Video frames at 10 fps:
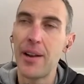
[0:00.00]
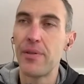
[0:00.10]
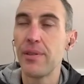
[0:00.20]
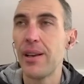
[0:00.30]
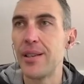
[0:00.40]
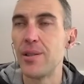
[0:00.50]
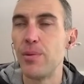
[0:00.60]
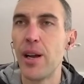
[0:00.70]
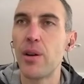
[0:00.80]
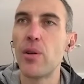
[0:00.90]
kind of,
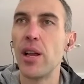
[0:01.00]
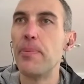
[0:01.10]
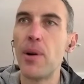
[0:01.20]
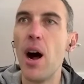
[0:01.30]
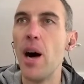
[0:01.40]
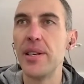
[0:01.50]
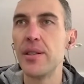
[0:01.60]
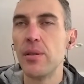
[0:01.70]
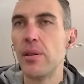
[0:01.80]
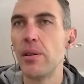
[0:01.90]
as you want to call it,
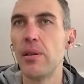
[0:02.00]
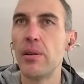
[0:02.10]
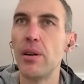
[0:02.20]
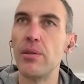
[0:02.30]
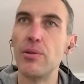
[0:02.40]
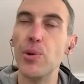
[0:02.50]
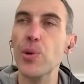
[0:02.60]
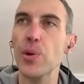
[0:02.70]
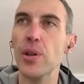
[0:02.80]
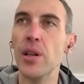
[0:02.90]
promise or
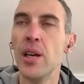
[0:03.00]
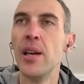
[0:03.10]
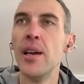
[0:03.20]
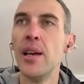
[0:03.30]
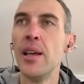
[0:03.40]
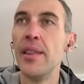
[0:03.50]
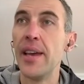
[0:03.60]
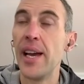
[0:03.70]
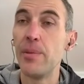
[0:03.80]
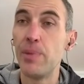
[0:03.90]
rule
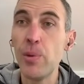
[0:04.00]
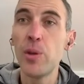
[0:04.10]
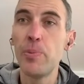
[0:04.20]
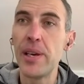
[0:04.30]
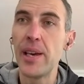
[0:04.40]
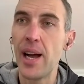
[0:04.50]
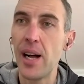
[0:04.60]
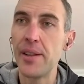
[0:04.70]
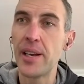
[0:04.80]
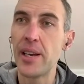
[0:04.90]
that we would be
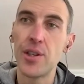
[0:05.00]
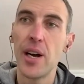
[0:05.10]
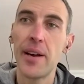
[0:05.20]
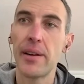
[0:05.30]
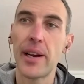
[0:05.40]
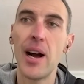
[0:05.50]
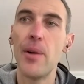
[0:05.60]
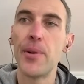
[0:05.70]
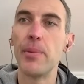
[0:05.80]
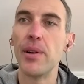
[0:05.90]
holding each other
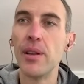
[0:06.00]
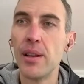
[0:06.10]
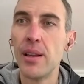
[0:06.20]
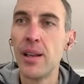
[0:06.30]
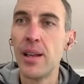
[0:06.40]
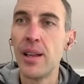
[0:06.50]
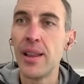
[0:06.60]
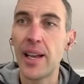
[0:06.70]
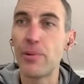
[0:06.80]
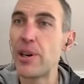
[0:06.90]
accountable.
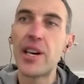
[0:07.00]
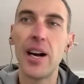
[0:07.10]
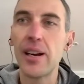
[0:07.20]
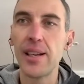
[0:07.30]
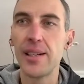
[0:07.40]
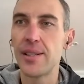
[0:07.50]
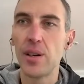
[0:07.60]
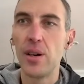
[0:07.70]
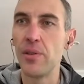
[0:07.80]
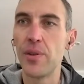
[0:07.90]
Like,
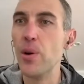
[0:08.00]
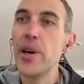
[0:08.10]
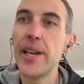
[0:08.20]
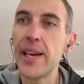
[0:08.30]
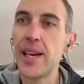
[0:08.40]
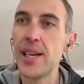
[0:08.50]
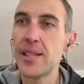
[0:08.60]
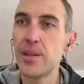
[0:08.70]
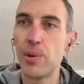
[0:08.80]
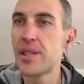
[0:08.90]
regardless of who it
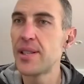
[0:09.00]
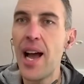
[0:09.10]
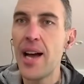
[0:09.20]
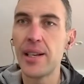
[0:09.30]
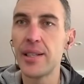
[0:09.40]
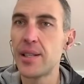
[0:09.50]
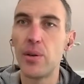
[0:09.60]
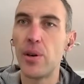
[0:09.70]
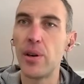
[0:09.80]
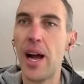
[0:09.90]
is, what
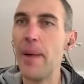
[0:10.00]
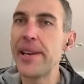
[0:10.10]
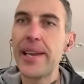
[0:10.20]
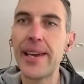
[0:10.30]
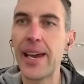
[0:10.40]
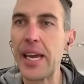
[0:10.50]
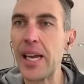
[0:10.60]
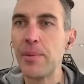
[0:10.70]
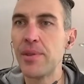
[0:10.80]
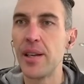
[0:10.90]
status, or how many
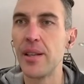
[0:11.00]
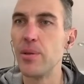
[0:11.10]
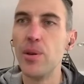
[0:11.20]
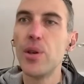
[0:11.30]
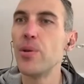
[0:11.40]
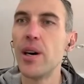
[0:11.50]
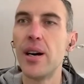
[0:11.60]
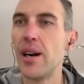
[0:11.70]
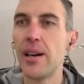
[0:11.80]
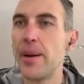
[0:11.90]
games and who you
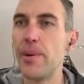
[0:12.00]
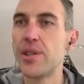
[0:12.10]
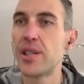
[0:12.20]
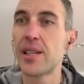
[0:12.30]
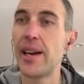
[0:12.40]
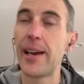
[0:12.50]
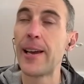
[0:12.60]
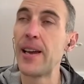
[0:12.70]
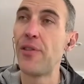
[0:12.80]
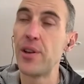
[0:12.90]
are, it was just
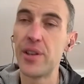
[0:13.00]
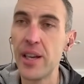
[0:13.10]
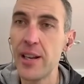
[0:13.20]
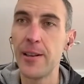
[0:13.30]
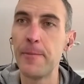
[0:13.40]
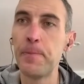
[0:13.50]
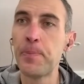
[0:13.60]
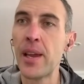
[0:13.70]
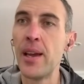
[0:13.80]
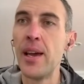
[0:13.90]
like, if you
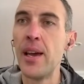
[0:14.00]
didn't